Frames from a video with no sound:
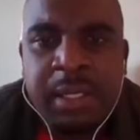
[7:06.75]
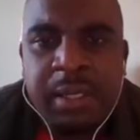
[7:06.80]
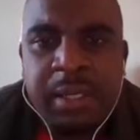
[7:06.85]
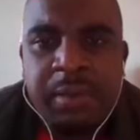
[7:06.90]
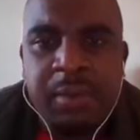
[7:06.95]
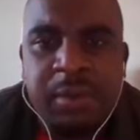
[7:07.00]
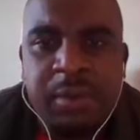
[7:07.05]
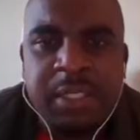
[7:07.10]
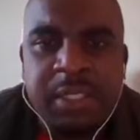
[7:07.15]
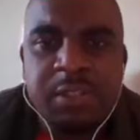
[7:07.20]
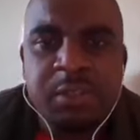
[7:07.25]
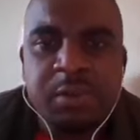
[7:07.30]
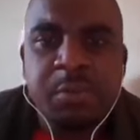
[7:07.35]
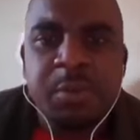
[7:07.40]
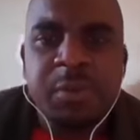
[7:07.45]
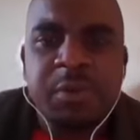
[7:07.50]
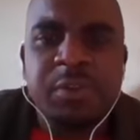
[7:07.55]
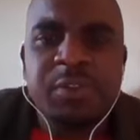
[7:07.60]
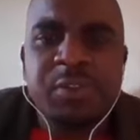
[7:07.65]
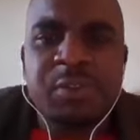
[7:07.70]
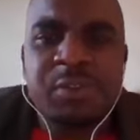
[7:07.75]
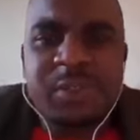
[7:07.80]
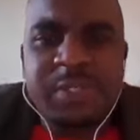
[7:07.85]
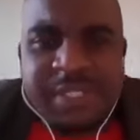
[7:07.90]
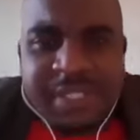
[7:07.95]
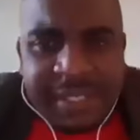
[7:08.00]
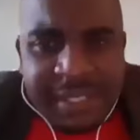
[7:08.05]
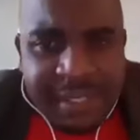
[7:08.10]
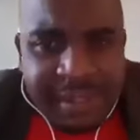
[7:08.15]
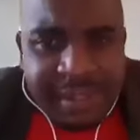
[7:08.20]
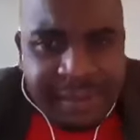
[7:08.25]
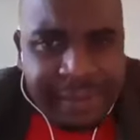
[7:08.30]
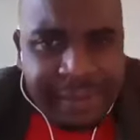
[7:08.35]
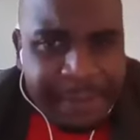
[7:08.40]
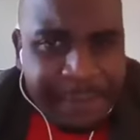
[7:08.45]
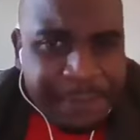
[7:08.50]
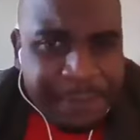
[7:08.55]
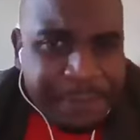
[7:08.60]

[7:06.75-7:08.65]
in order to produce uh,